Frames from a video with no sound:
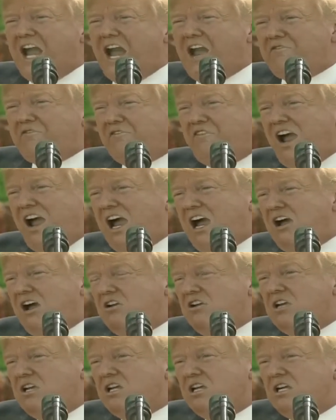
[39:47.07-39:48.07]
not
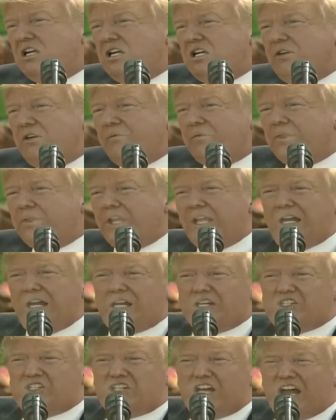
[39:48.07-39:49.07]
found in
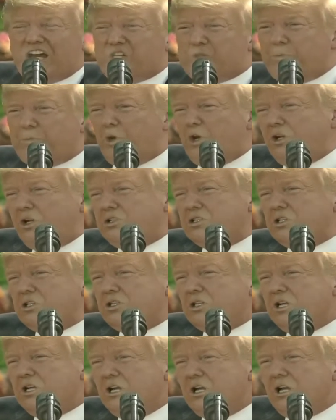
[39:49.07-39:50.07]
its
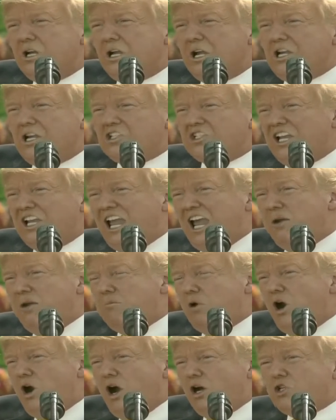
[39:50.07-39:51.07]
textbooks, its
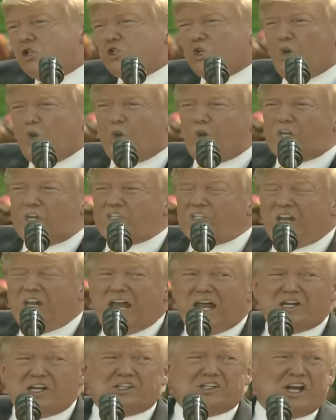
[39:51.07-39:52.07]
landmarks, or its
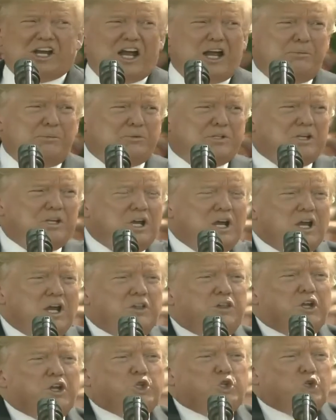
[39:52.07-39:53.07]
landscapes.
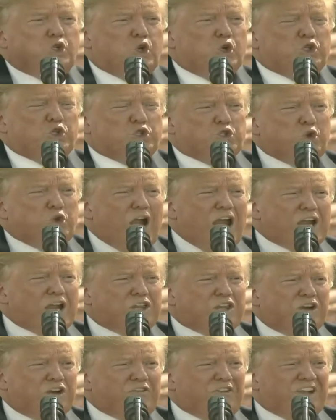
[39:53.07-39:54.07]
The true
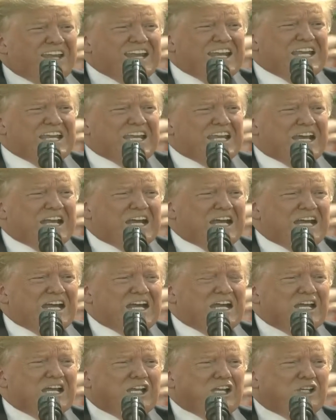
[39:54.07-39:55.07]
strength of
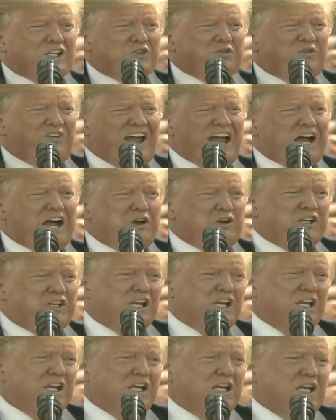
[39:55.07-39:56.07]
India is found
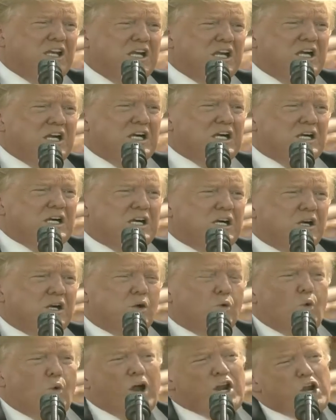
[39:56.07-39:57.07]
in
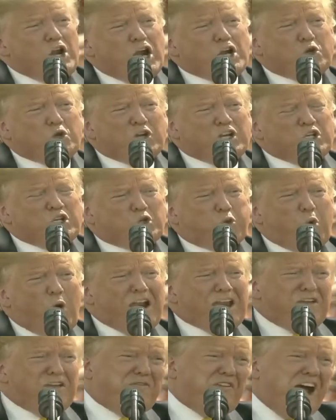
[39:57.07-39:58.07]

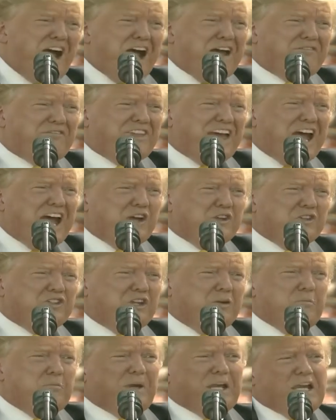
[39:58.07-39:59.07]

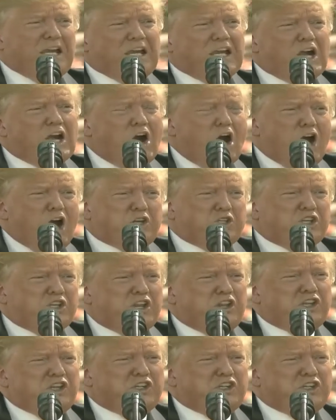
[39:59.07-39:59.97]
125,000 beating hearts in